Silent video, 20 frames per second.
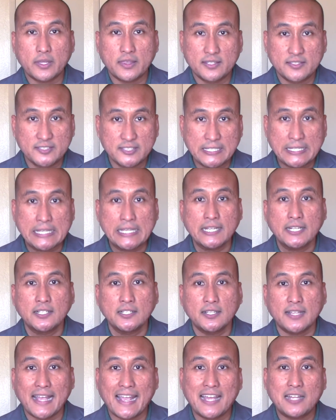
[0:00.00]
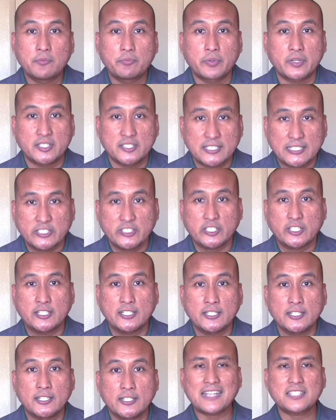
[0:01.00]
with zeal and
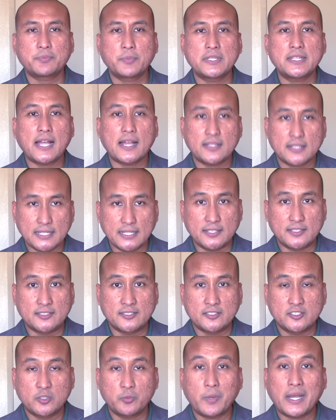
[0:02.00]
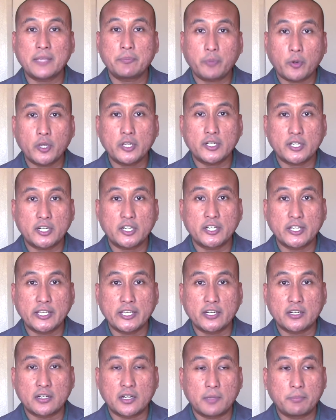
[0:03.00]
precision. Last but not least, to my point
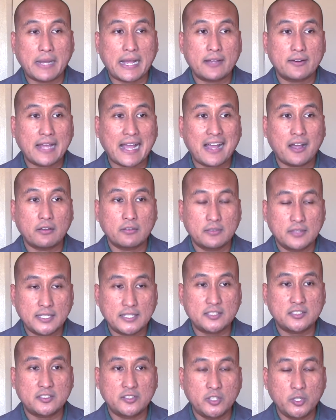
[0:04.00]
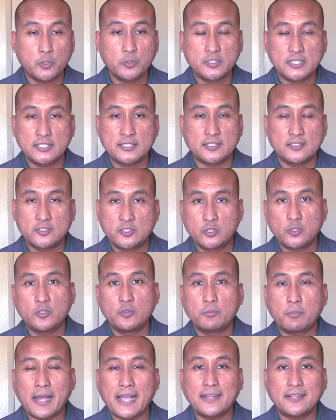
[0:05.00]
earlier about how this new season
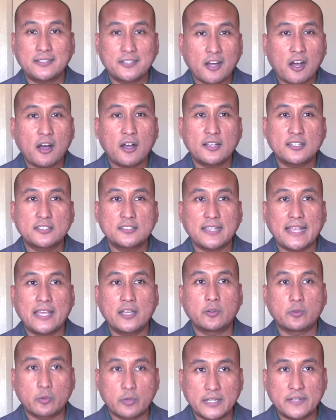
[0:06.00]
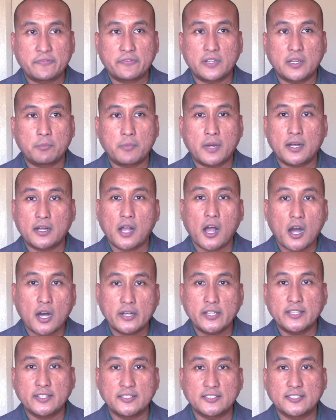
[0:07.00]
2 might cause a rift among
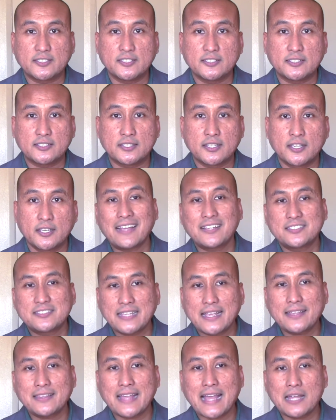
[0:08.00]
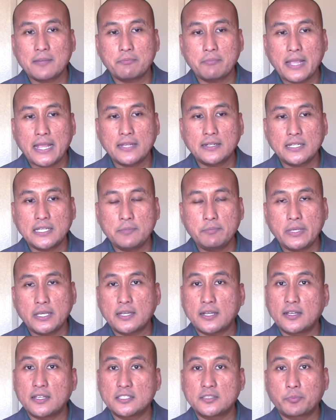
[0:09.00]
audiences, I say that mainly
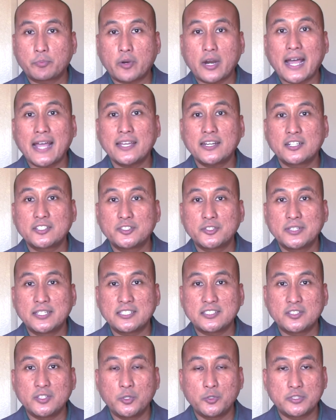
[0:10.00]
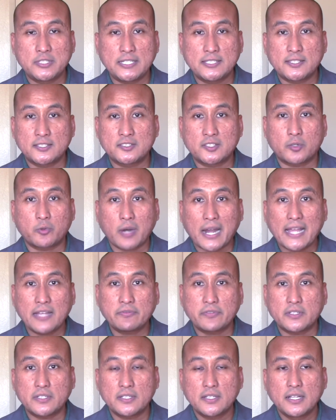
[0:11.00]
because prior to this new season's
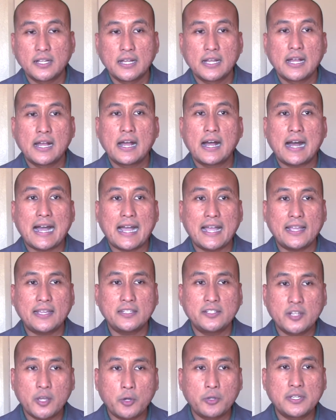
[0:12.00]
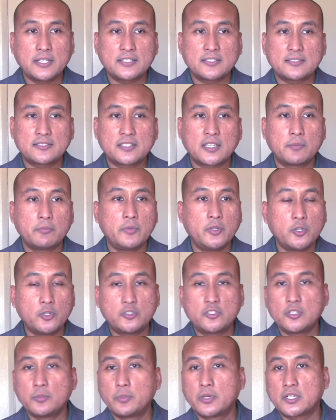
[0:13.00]
arrival, I noticed some
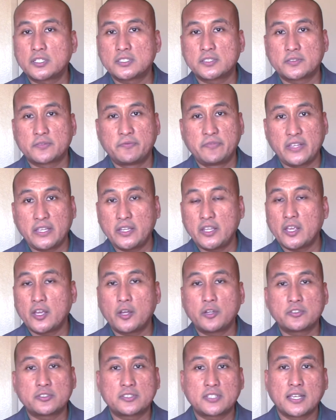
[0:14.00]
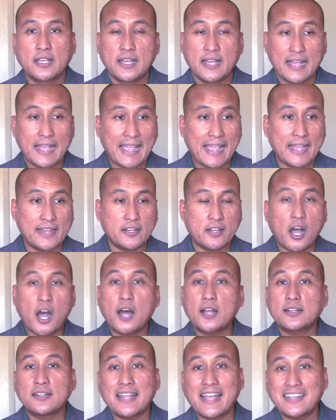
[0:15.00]
YouTubers' videos and
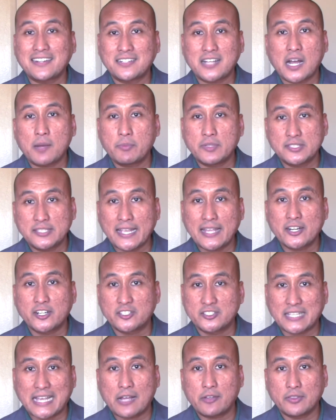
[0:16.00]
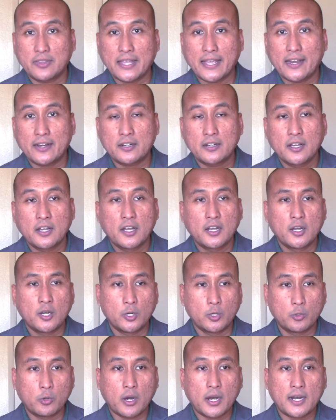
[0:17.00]
online commentators out there
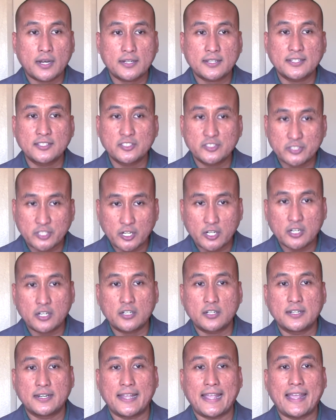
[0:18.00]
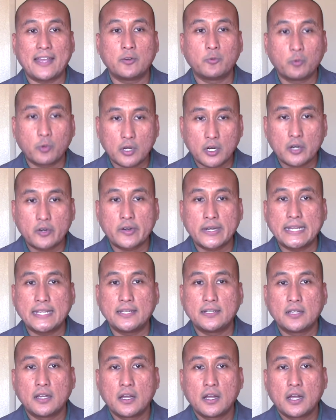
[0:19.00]
who are concerned and
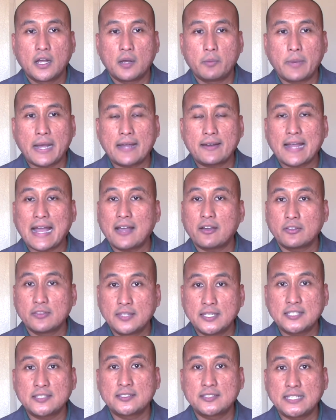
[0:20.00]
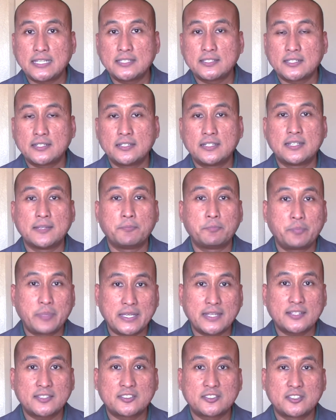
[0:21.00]
worried about how this season
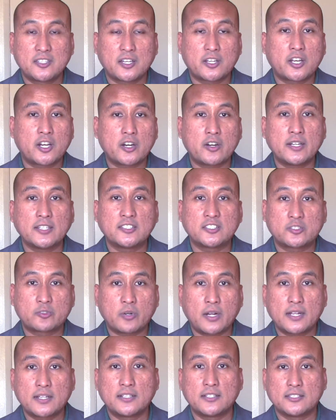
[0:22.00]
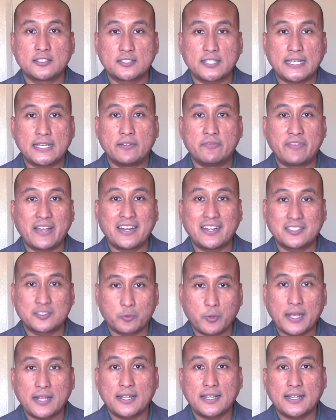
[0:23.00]
depicts the current struggles in
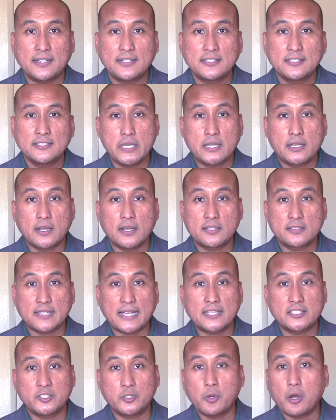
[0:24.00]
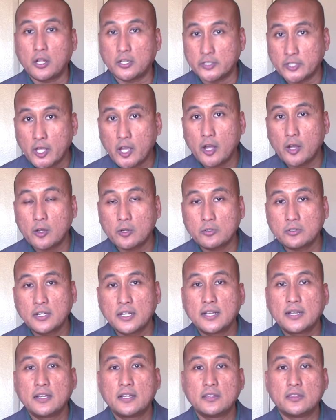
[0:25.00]
Venezuela. Because, as you all
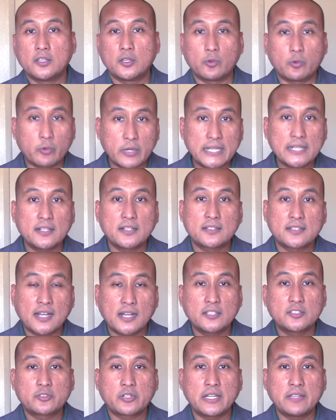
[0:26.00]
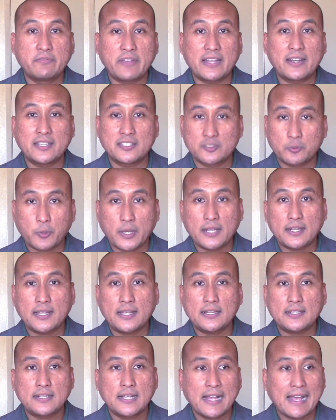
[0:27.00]
know, the real country
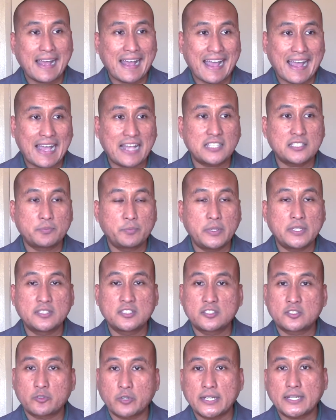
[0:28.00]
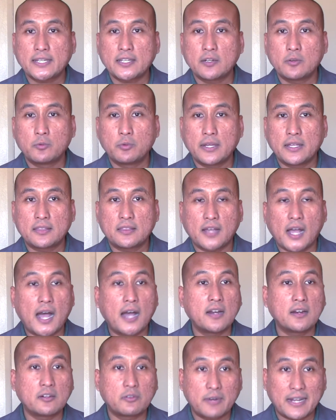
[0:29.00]
Venezuela has been stricken with
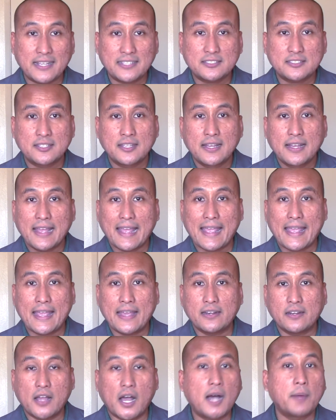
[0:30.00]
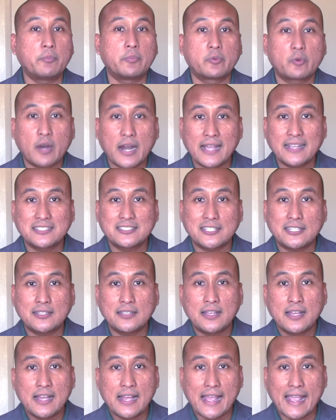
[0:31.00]
unrest and
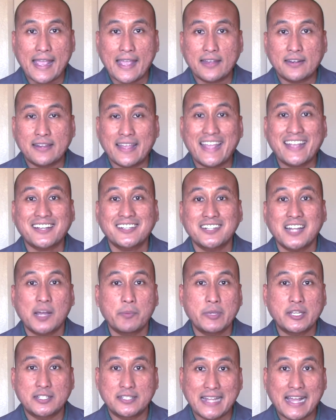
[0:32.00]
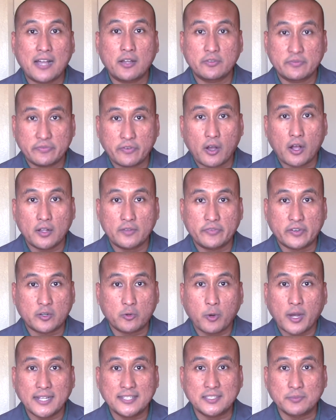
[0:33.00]
uprising and economic downfall
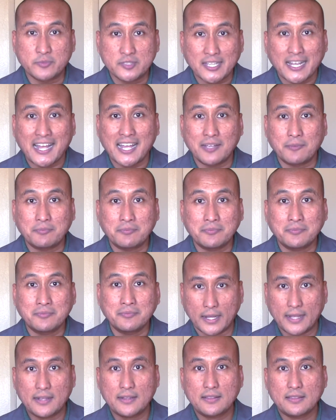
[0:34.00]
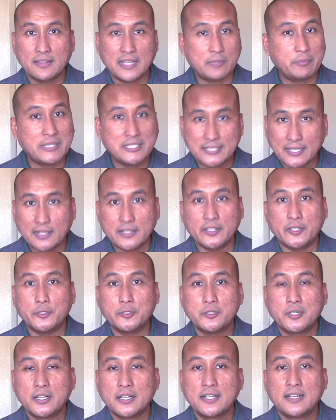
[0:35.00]
for quite some time? Well, let me tell
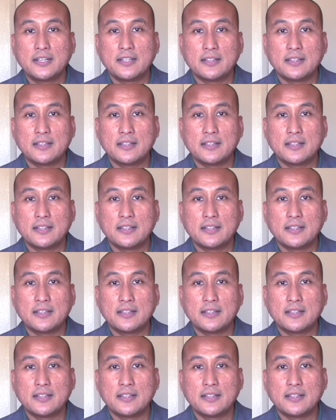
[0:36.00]
you.